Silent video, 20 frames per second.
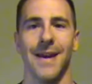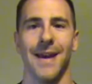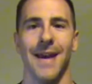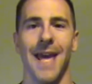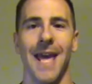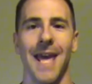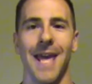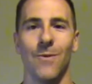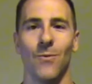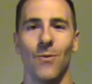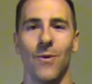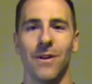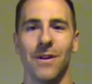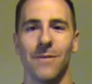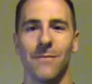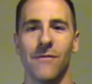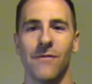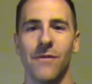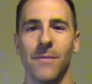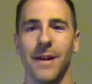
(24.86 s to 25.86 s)
Hey,
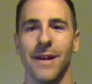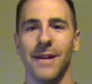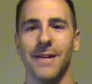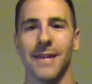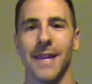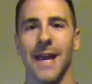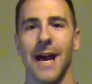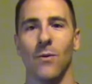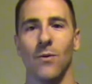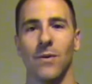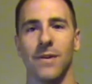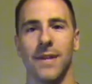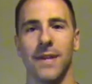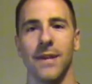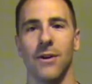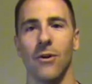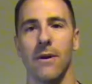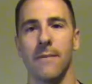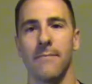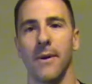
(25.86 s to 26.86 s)
welcome everybody, Scott with
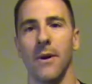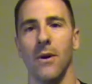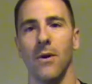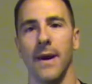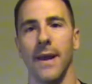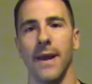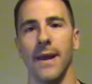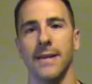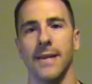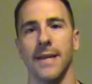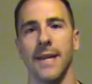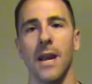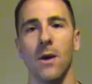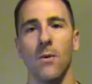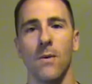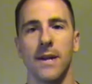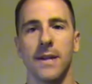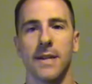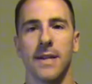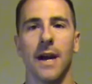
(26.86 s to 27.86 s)
Decoy Pro, and today
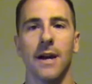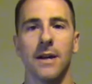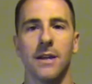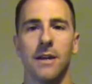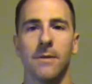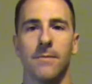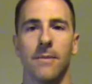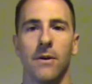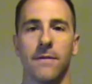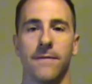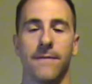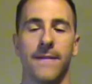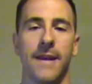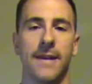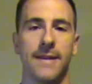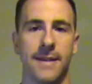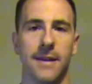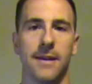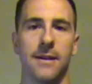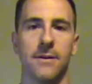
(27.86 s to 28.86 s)
I want to talk to you about
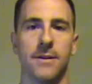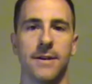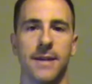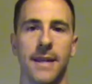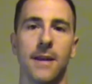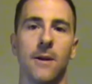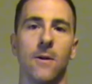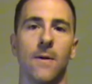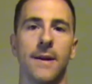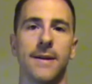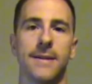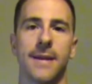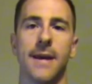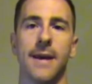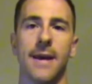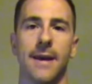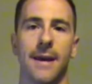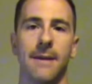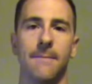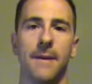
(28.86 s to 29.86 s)
facing your decoys.
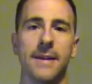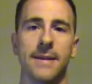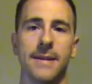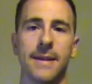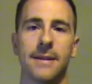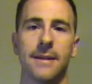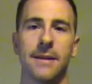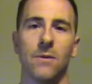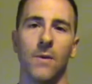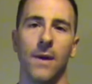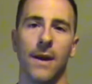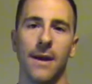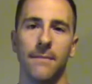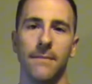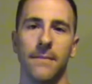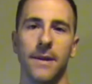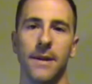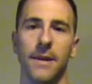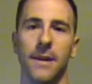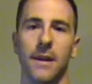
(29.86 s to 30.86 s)
And basically what
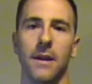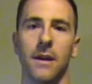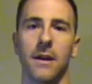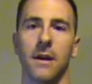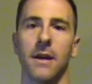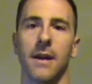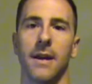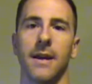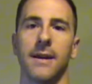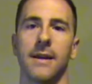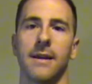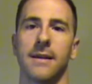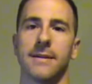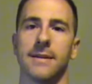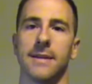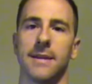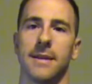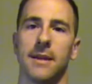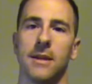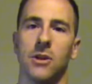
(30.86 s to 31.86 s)
I mean here
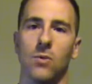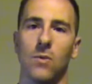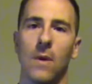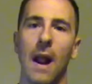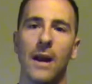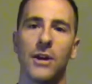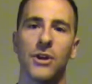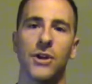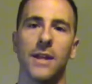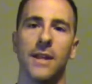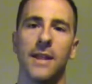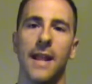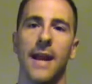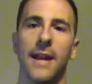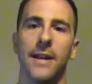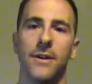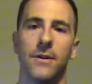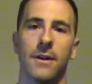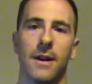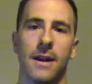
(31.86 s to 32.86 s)
is the direction
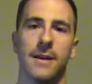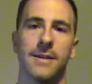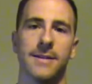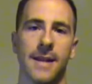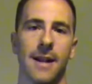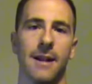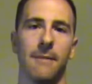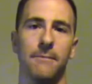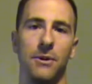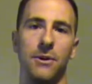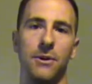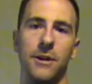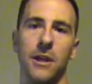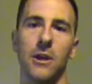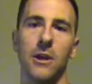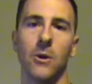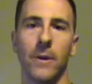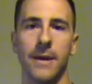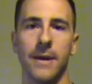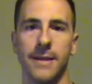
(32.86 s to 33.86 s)
that you're going to set up your
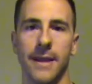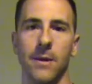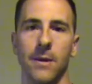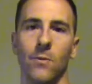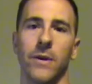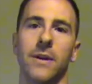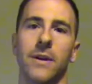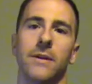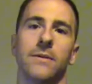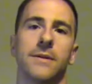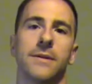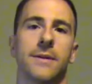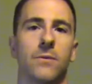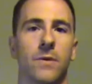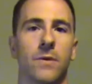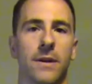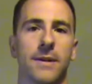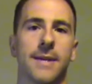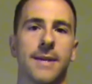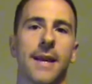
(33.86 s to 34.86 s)
decoys in when you
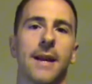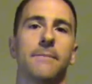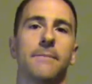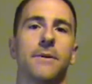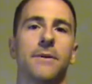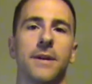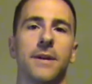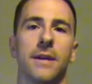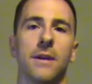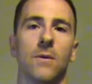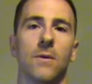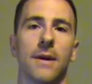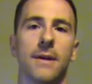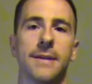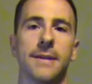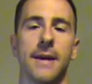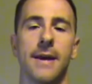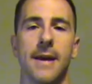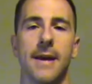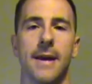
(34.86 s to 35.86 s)
set up your
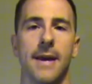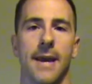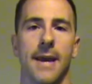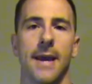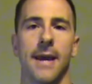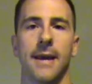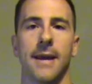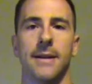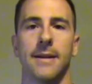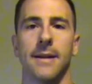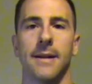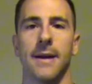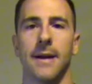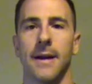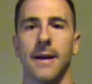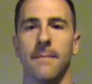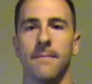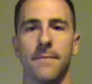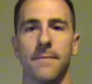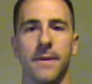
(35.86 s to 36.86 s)
decoys.
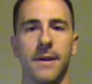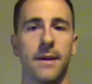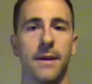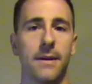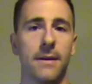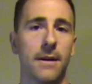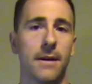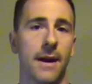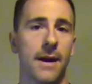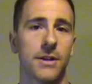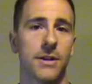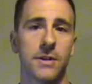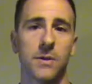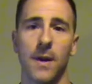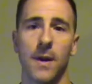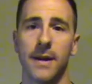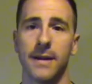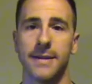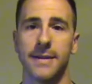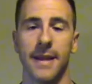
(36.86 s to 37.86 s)
And here I
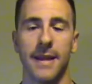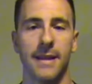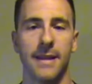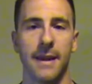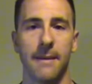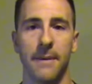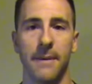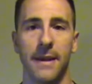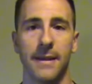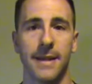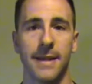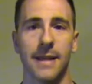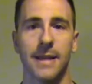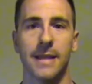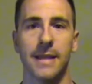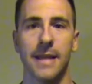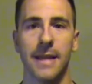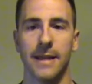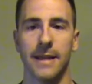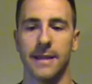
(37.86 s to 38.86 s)
just want to say that
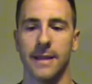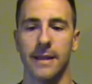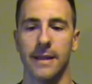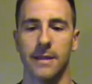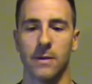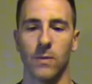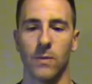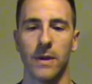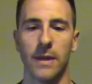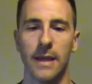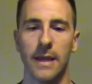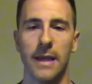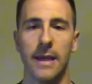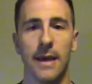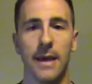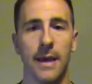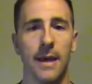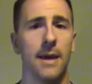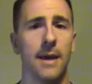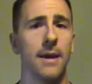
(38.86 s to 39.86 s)
basically it's
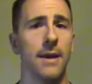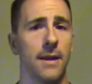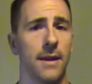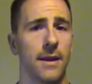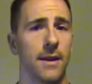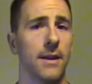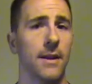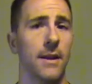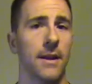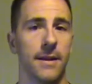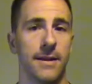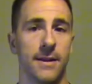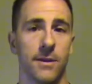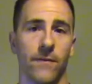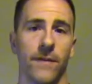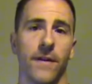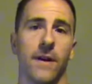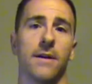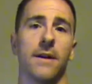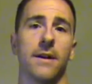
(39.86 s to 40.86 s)

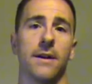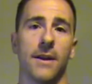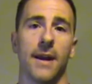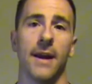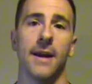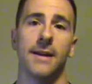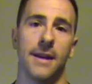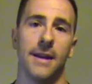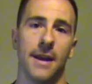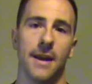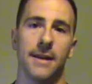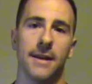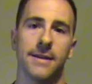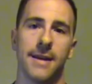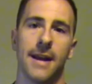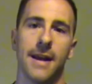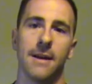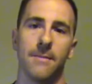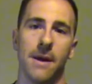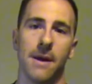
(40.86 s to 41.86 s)
a very good idea to
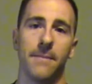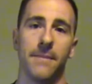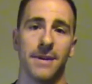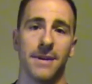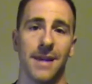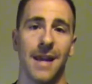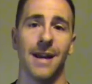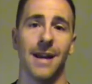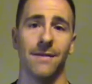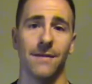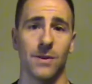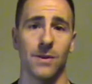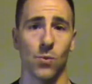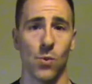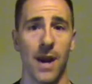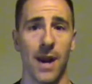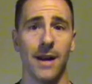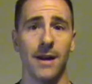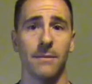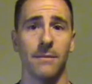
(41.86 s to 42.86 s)
set them up as kind of as
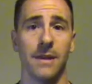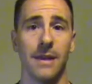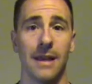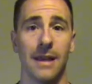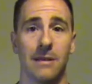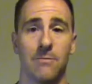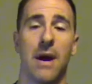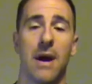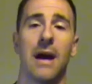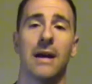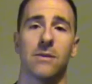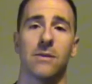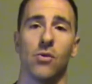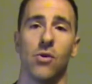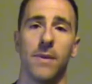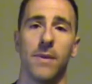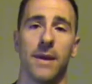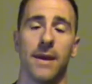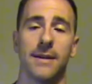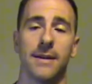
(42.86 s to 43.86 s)
randomly as
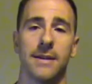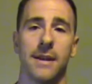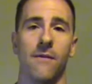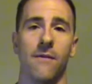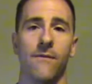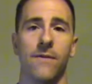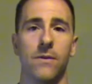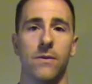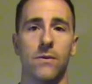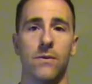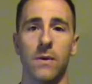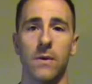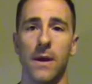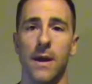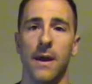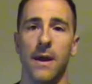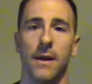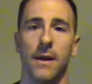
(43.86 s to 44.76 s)
possible, because if you